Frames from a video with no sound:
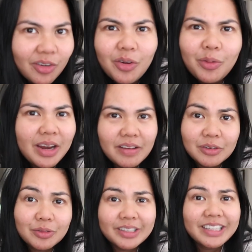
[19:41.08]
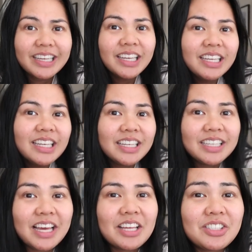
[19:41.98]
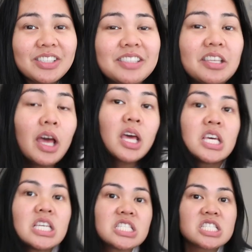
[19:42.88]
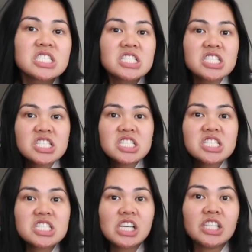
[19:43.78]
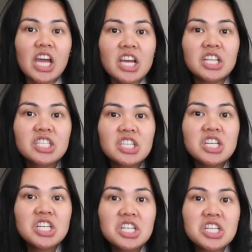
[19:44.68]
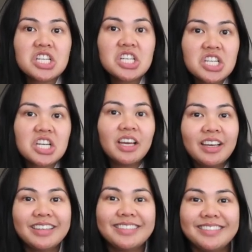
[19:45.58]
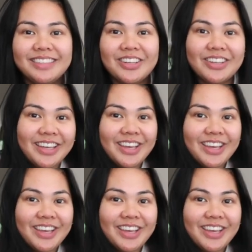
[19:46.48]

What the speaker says: or whenever really, and just dance, you know?